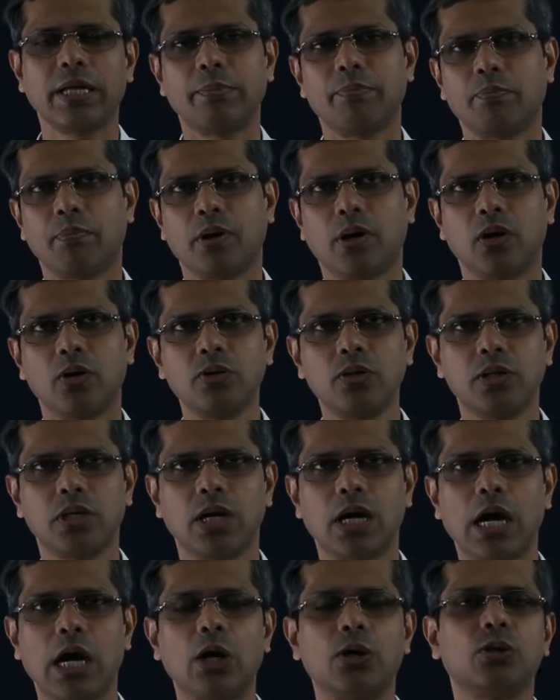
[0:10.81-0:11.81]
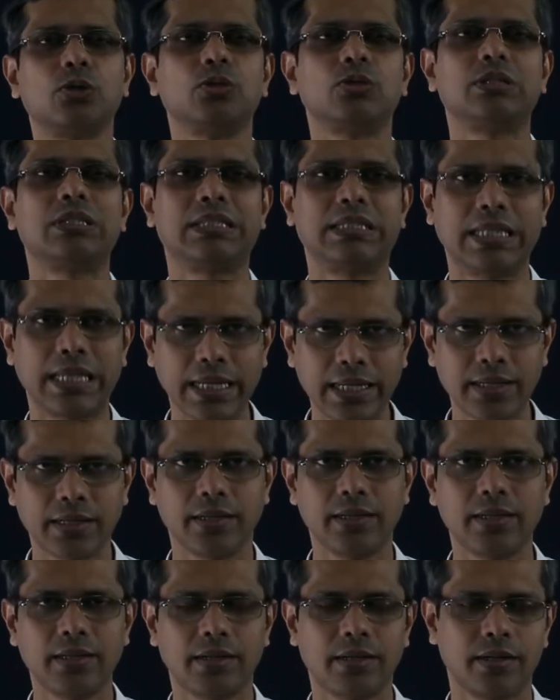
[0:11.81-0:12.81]
about how to
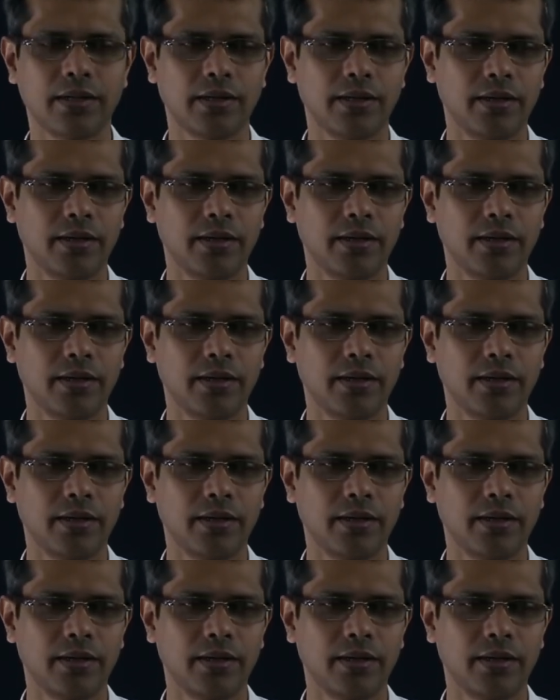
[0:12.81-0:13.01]
think